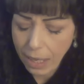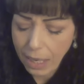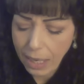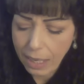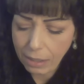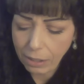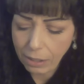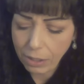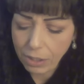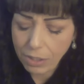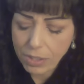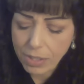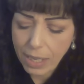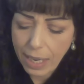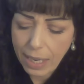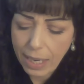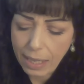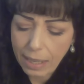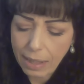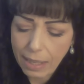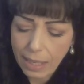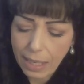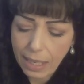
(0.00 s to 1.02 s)
It looks
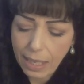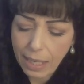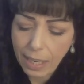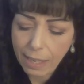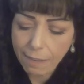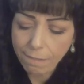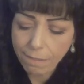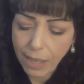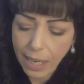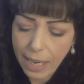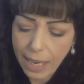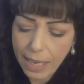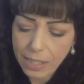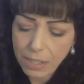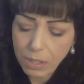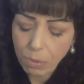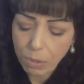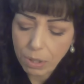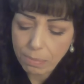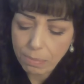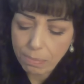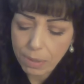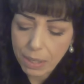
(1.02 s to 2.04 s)
like the advice
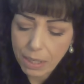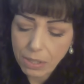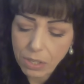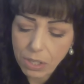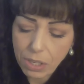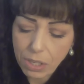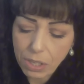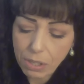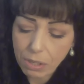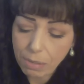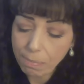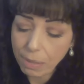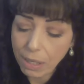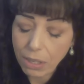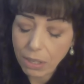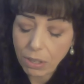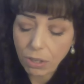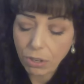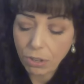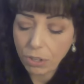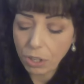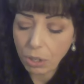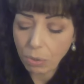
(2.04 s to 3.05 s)
would be to be
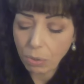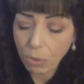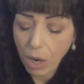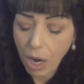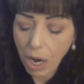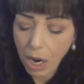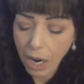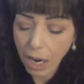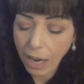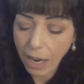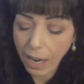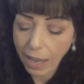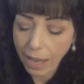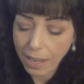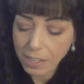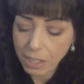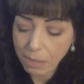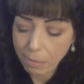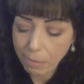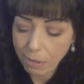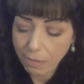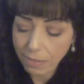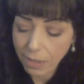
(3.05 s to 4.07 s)
who you are and
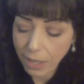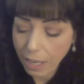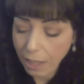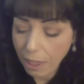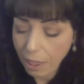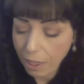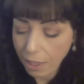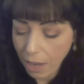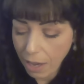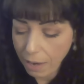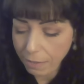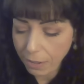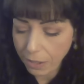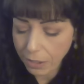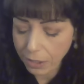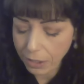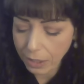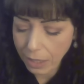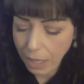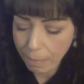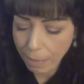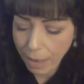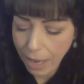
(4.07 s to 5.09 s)
to be very
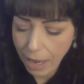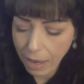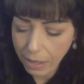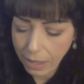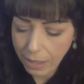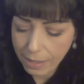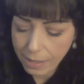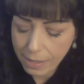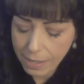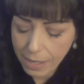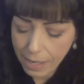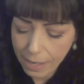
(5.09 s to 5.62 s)
thoughtful about it.